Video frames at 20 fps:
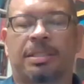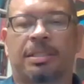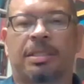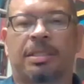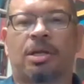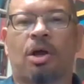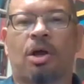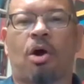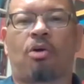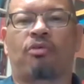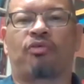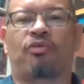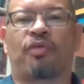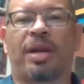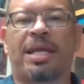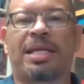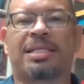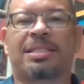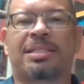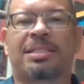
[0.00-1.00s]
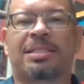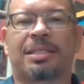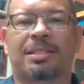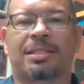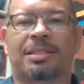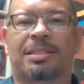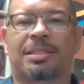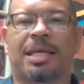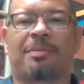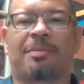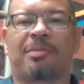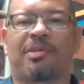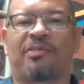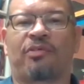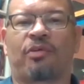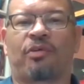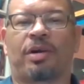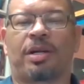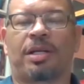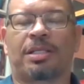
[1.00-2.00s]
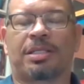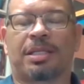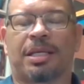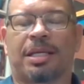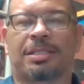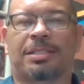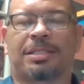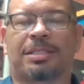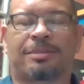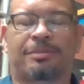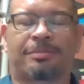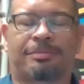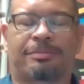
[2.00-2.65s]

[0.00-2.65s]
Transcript: it's called Race Set Before Us. Yes.